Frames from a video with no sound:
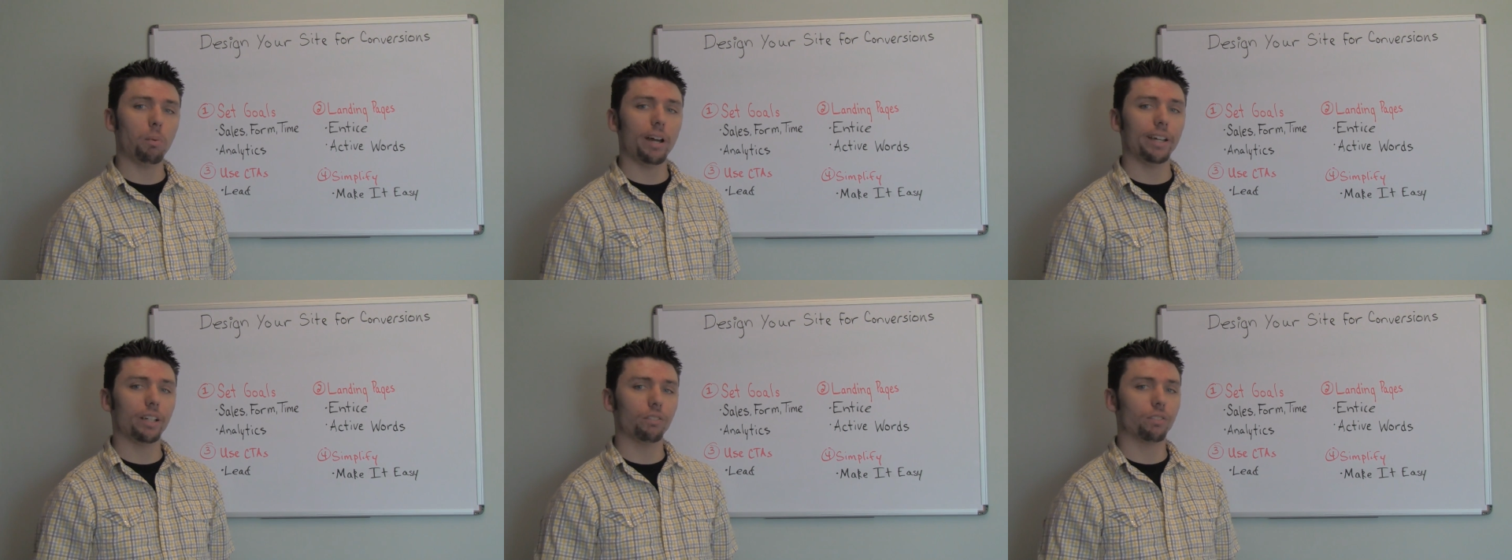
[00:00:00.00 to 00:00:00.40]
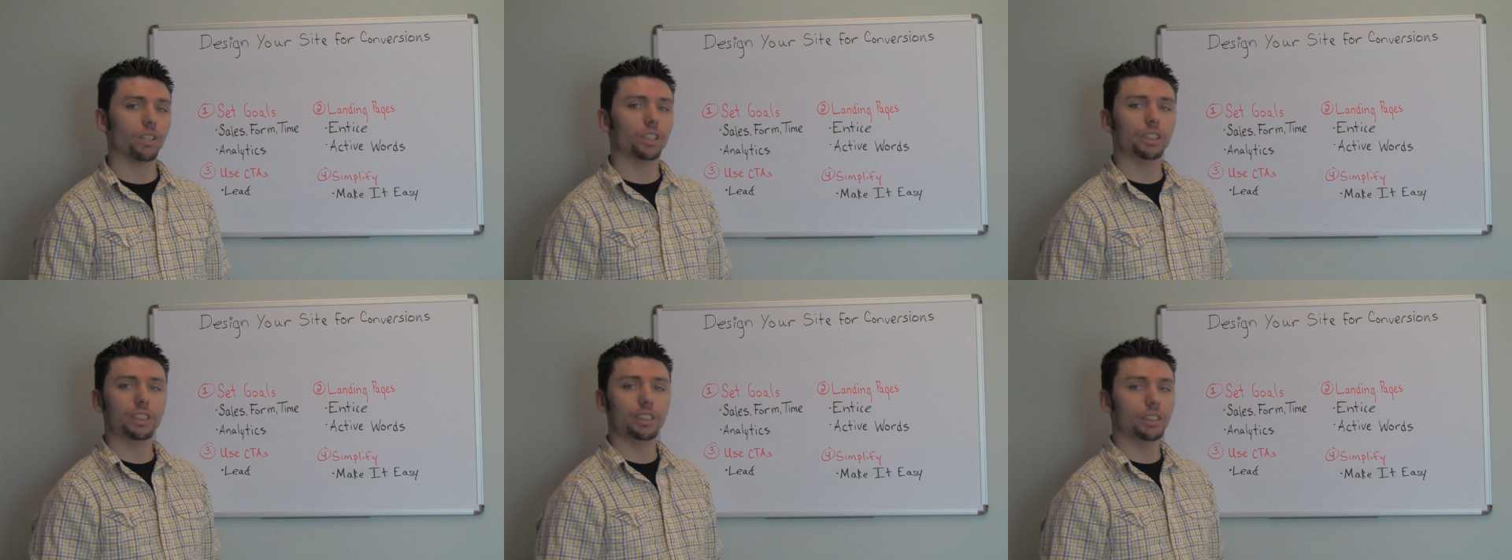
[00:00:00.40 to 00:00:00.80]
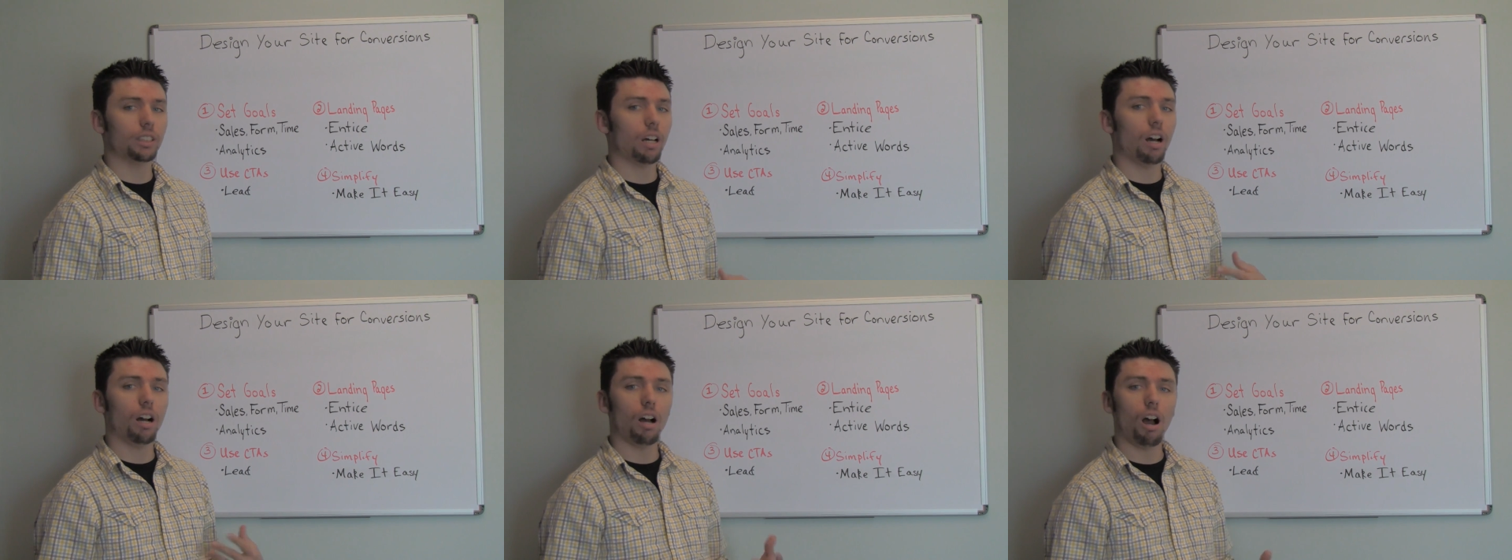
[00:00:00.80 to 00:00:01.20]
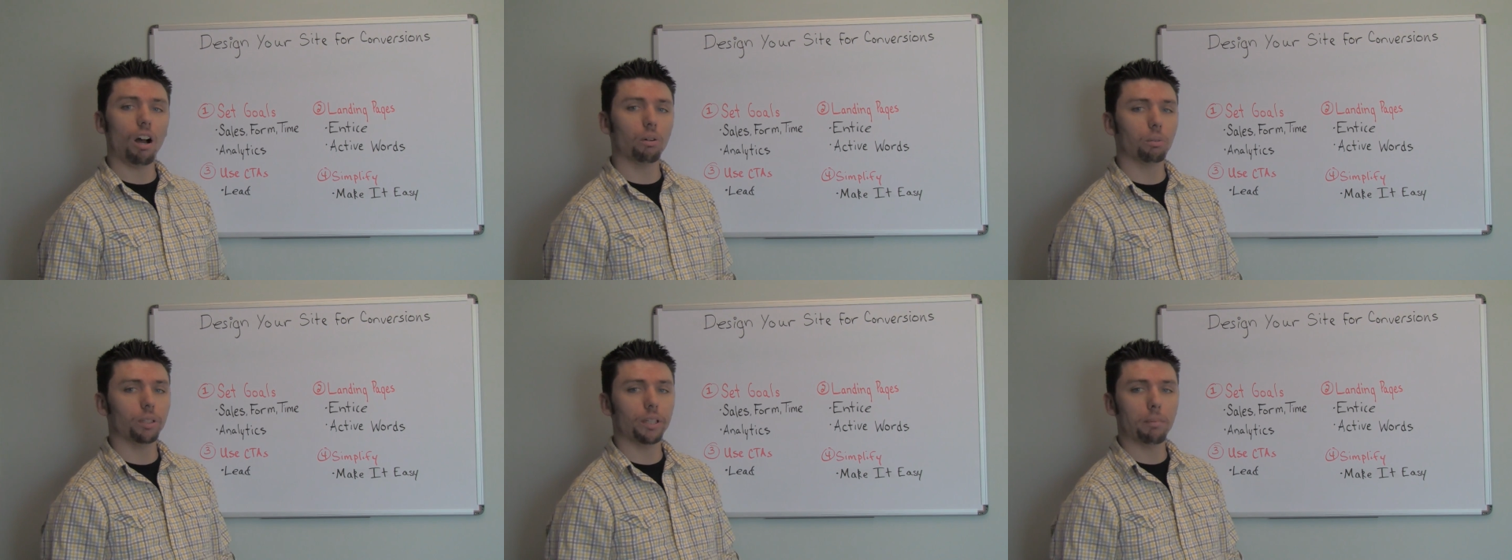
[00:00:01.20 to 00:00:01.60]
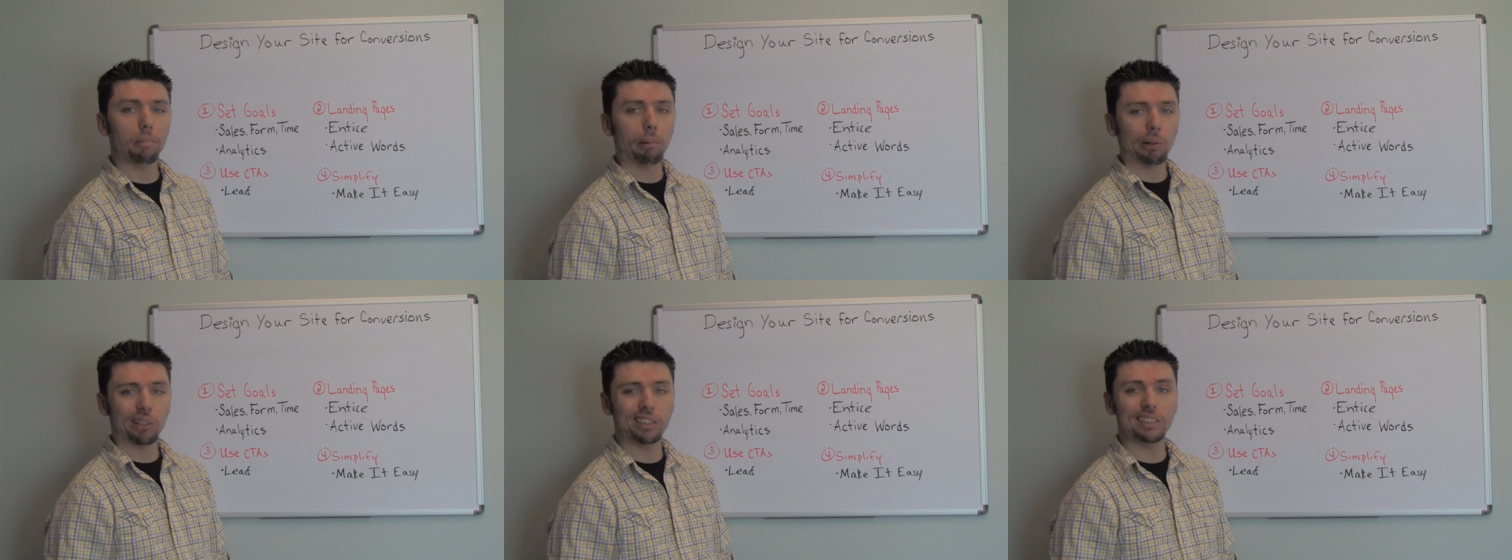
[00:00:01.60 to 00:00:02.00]
why conversions are really
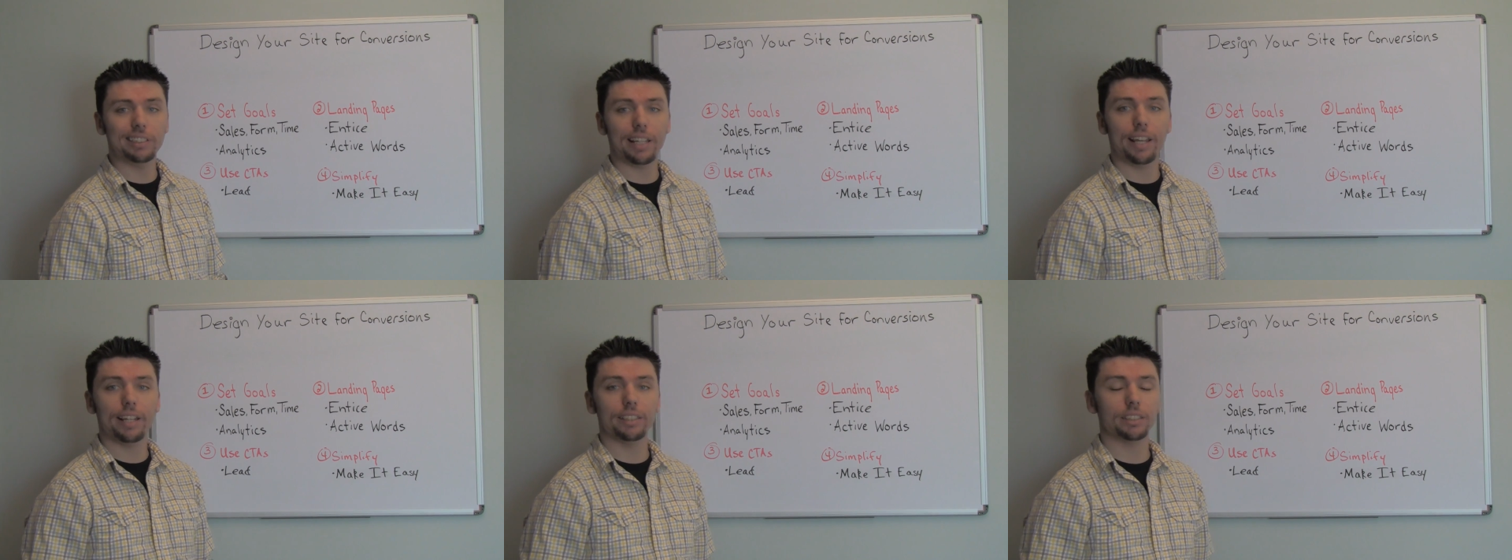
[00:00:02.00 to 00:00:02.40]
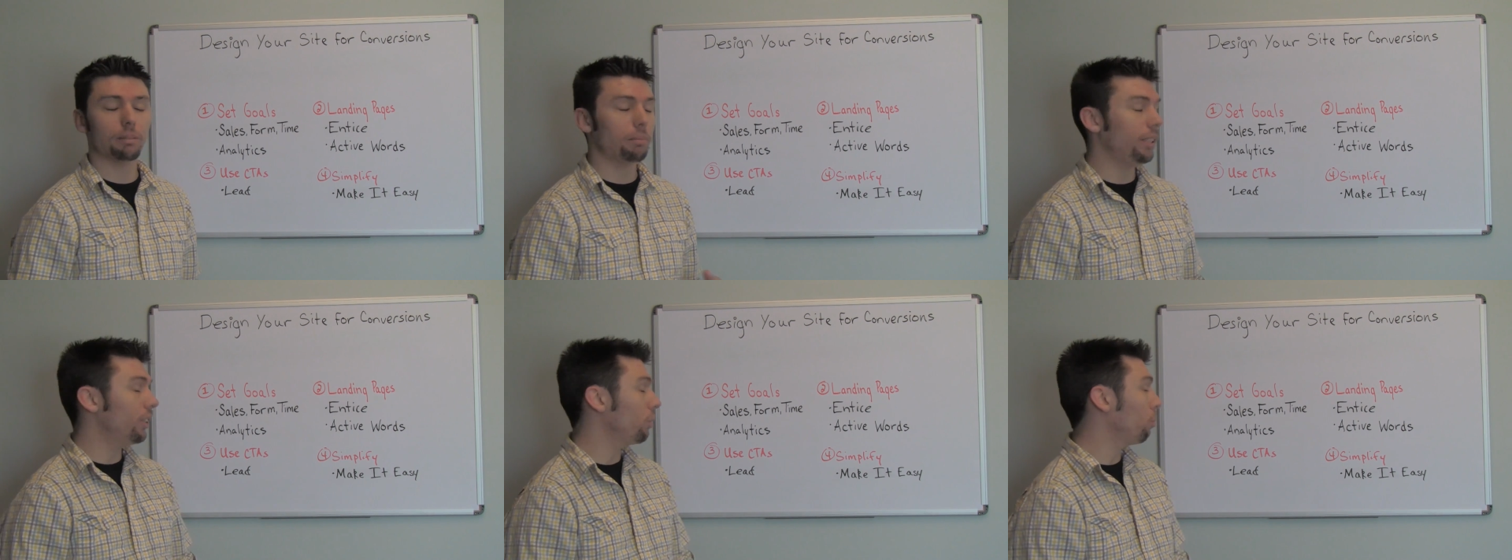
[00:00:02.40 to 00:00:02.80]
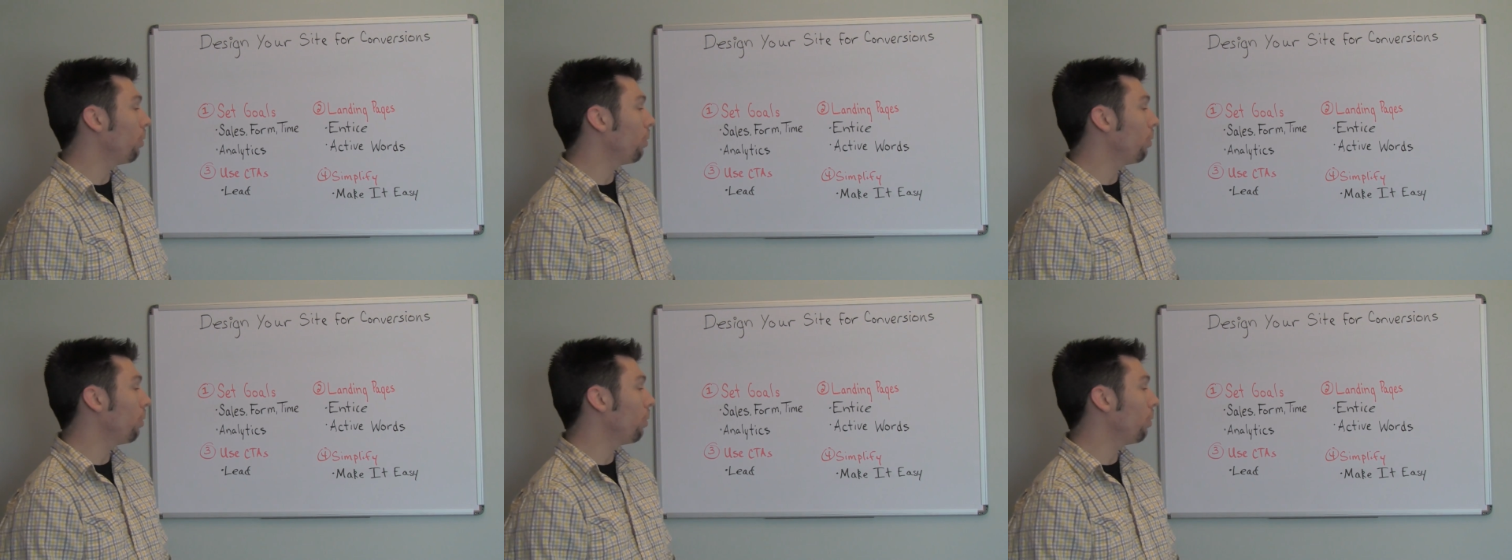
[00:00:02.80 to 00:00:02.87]
important and something you need to